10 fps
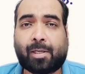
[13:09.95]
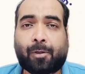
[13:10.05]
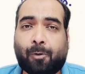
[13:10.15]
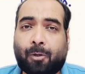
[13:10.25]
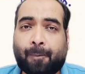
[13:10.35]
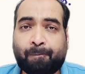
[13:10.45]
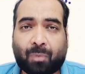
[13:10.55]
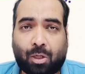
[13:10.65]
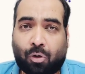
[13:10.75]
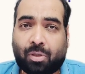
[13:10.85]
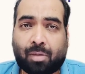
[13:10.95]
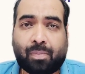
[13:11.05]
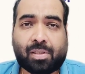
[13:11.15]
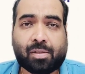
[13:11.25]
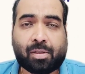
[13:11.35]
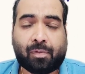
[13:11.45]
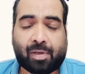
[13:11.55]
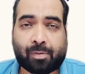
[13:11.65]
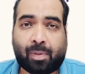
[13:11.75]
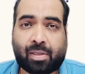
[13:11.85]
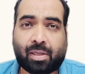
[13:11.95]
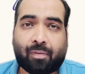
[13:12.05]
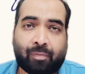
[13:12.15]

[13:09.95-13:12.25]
in your long-term business investment.